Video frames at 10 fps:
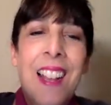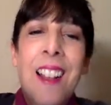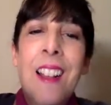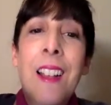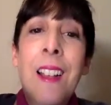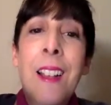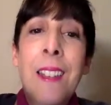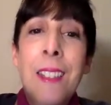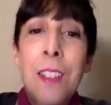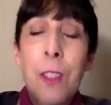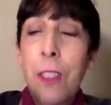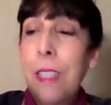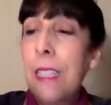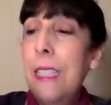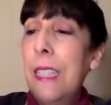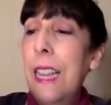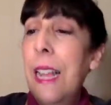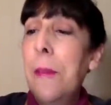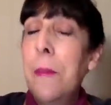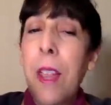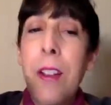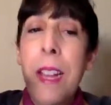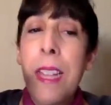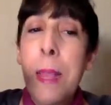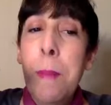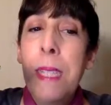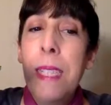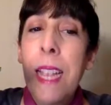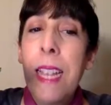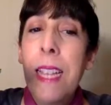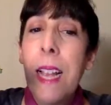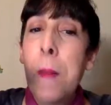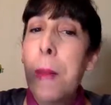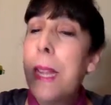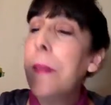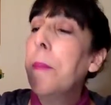Oh, so silly today. All right, let me take a bite.